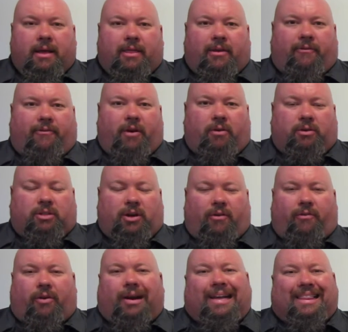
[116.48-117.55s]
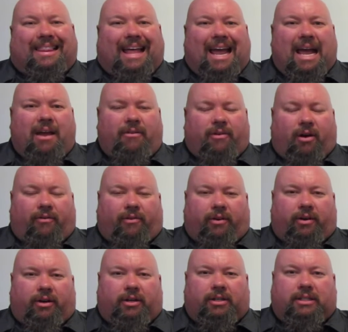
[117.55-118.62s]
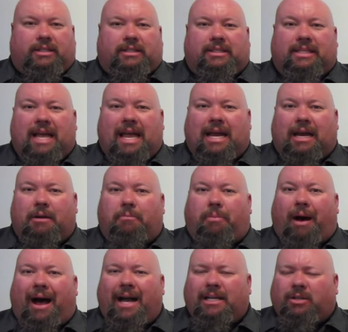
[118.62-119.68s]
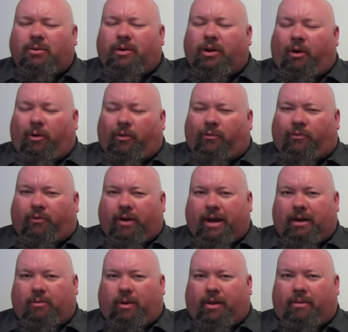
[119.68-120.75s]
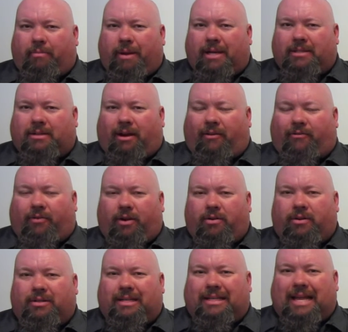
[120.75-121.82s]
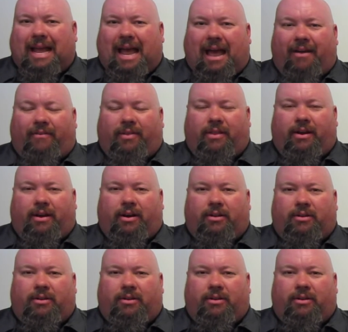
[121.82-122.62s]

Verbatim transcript: The folks over at Land Rover are saying goodbye to an old friend, one of the best off-roaders that they have in their